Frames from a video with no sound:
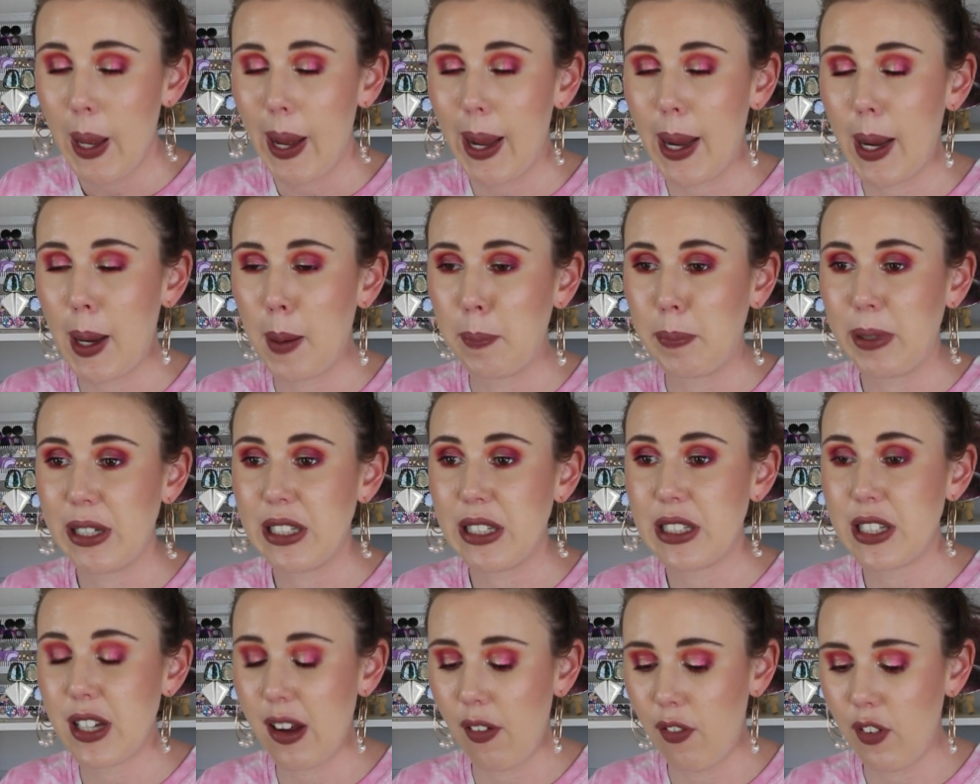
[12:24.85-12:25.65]
Uh,
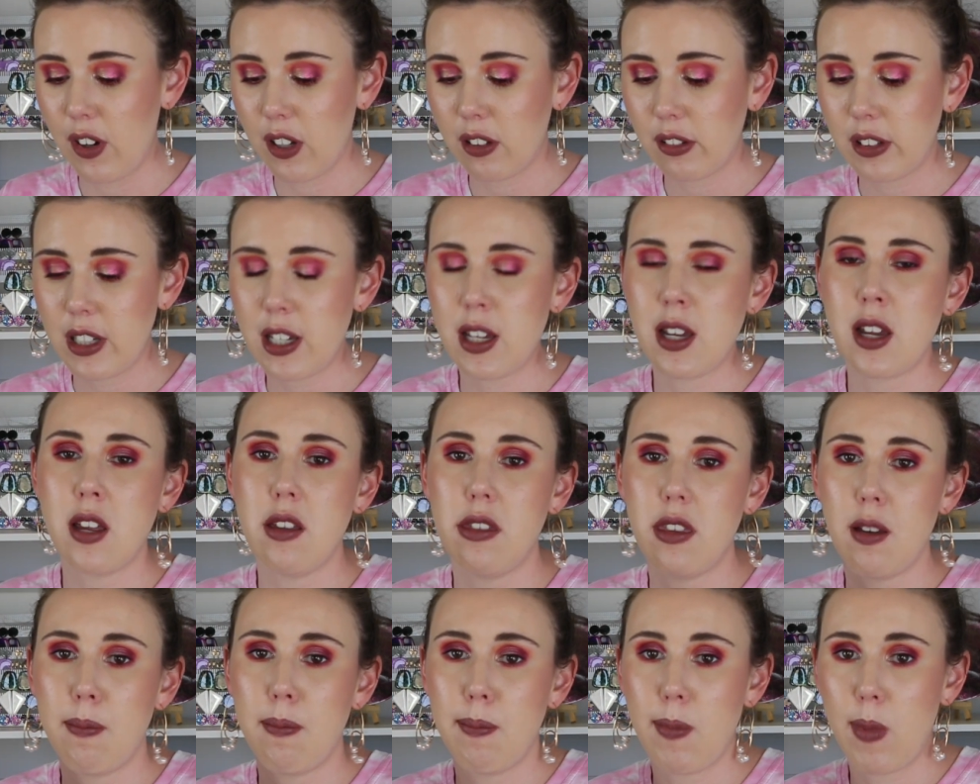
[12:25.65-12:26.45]
but
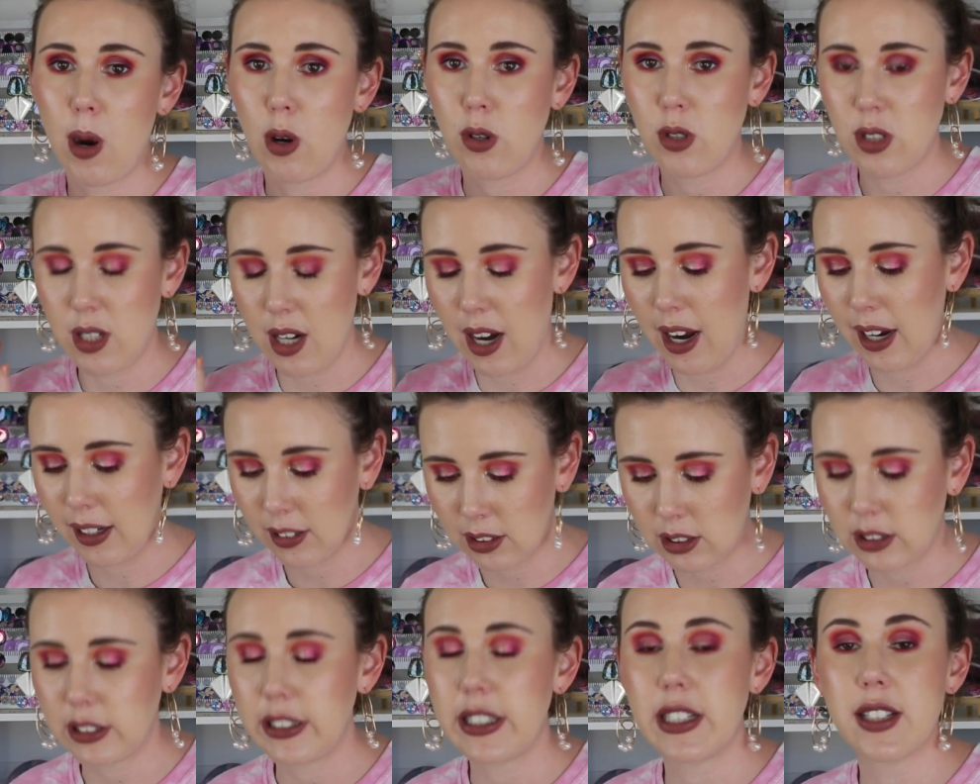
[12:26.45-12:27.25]
definitely, the most
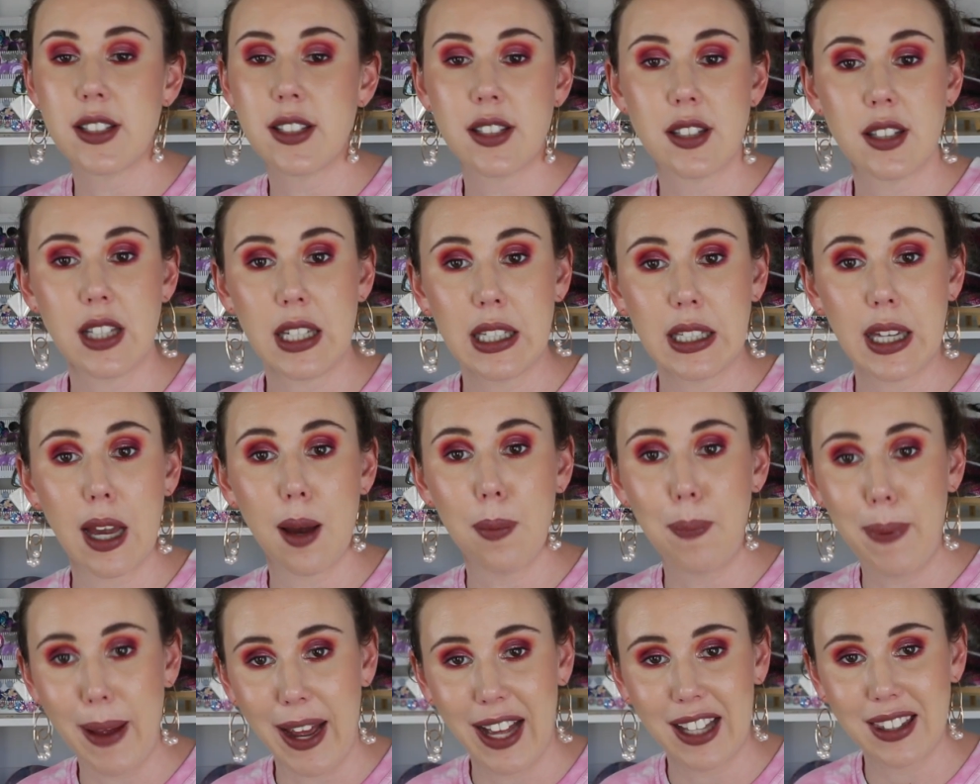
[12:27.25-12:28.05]
ugliest thing
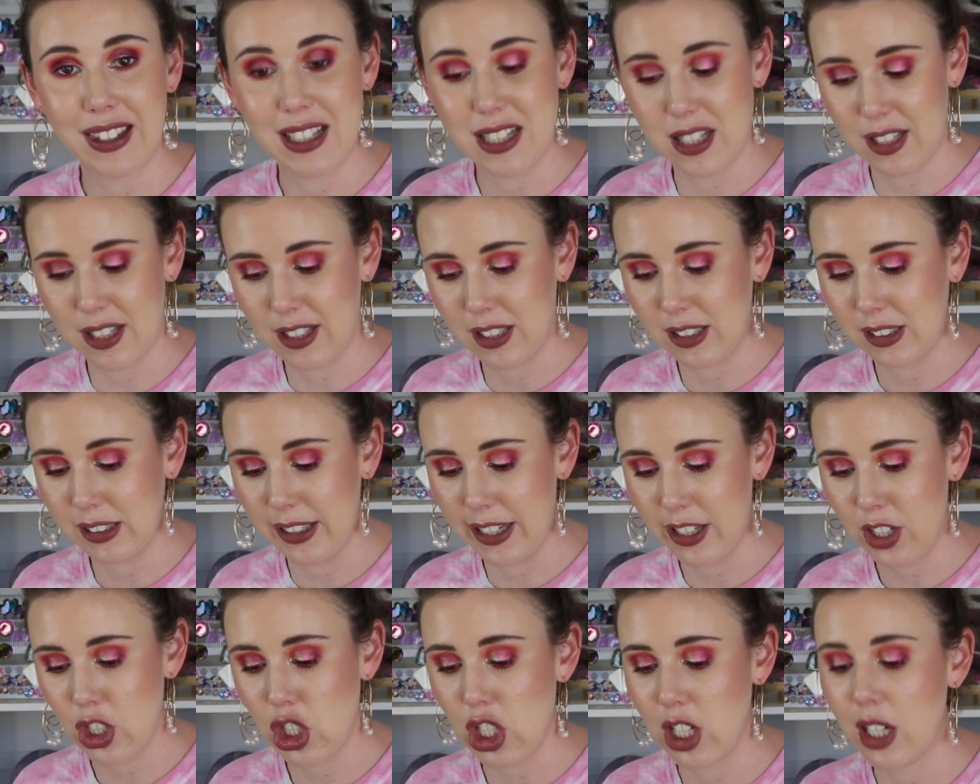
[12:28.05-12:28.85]
about this
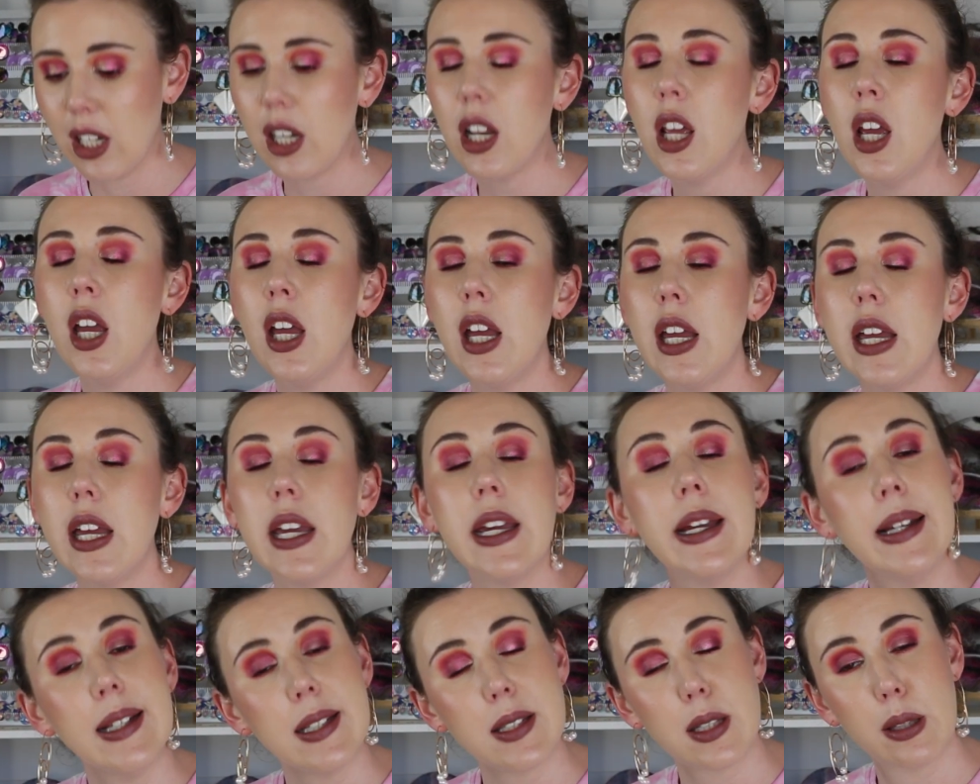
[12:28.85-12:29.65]
collection
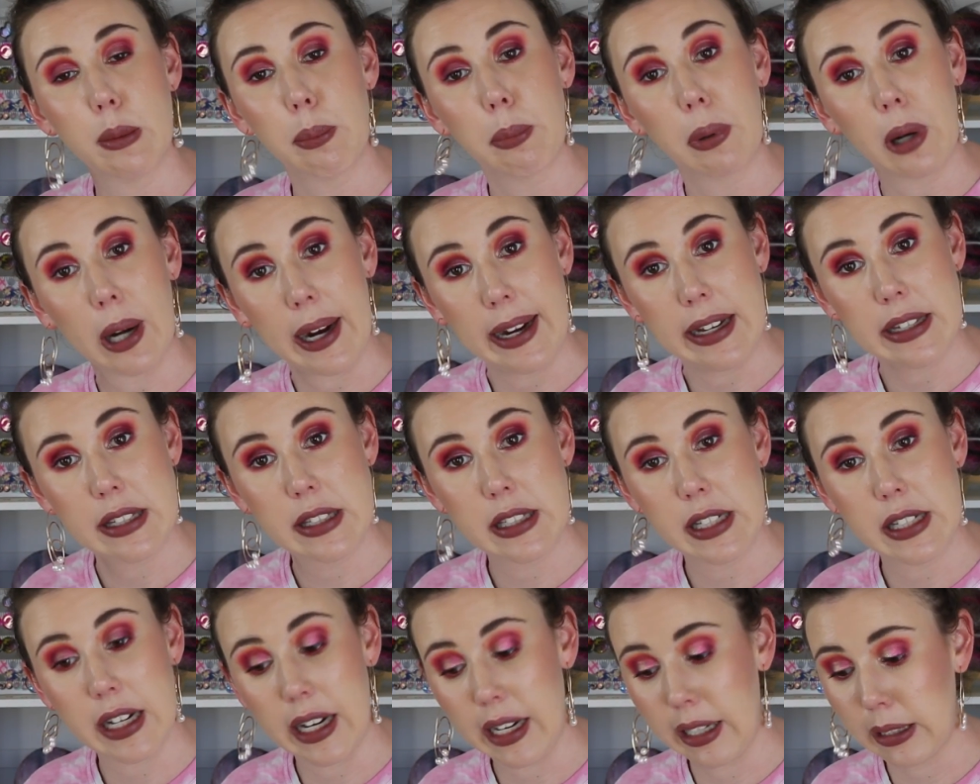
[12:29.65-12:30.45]
is the
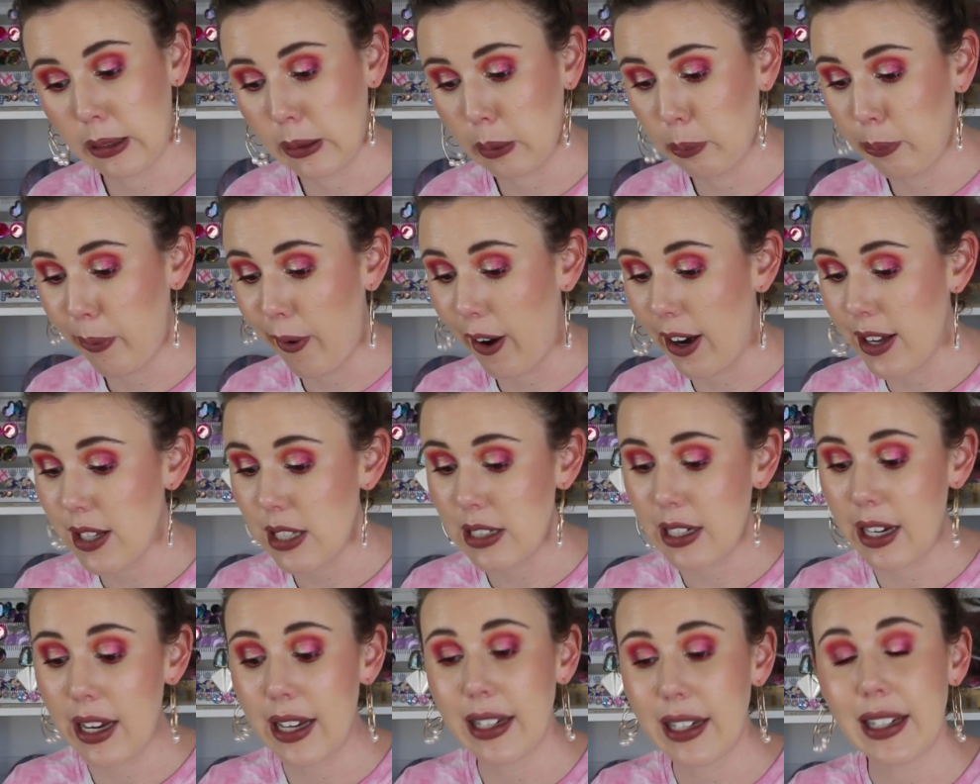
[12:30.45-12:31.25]
price tag. The price
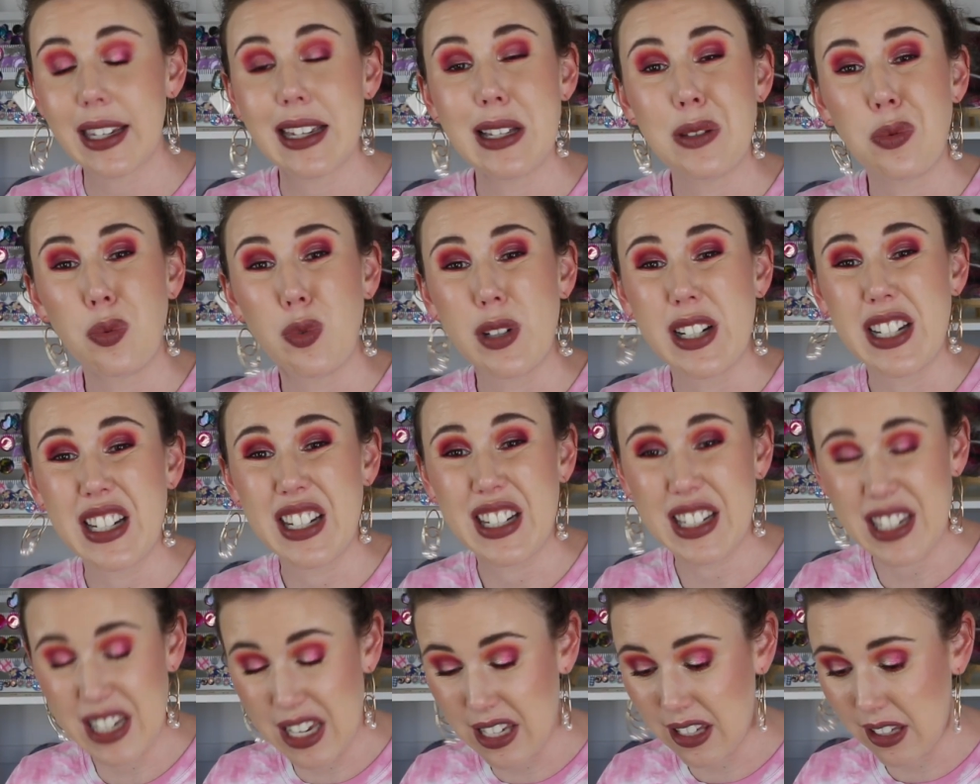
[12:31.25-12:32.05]
tag is
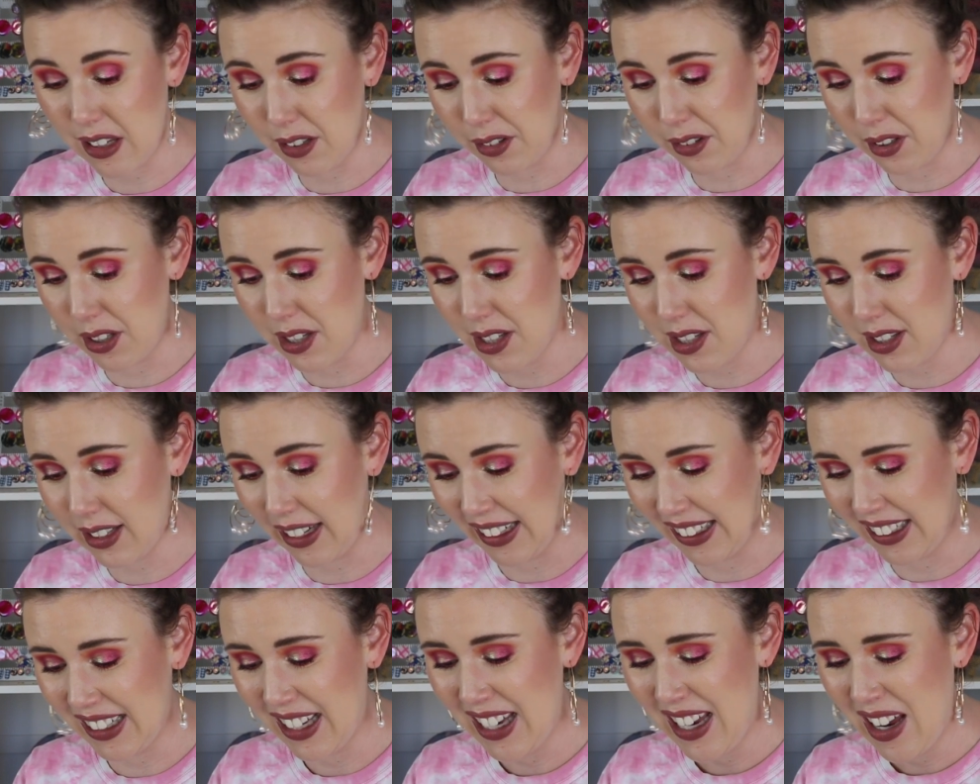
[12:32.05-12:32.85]
ridiculous.
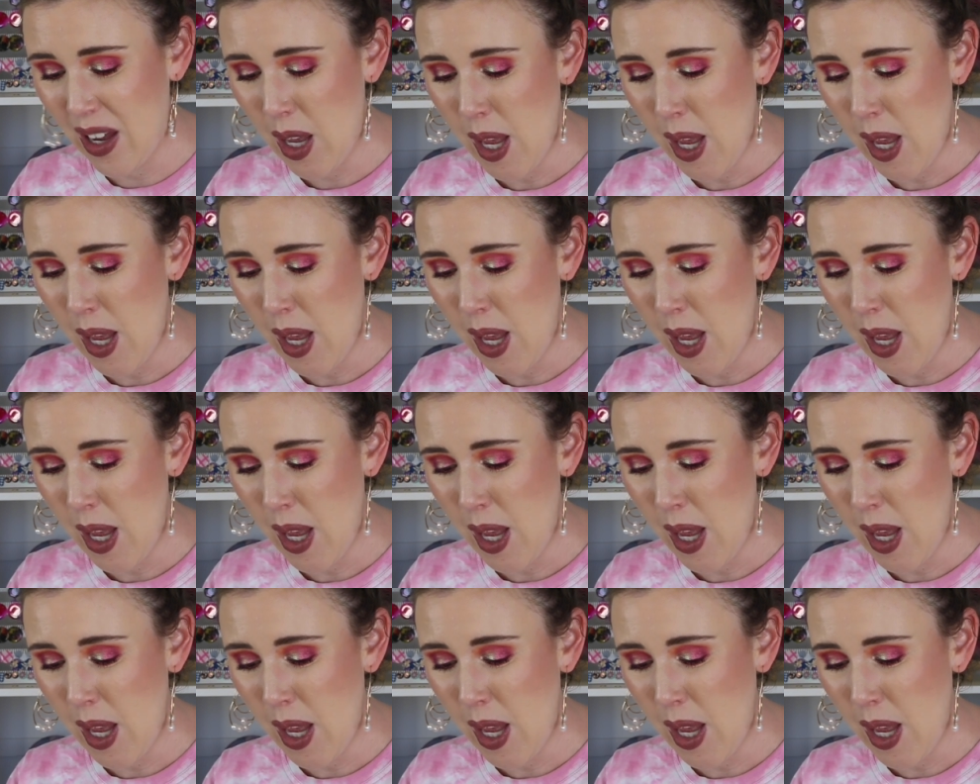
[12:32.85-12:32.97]
Like,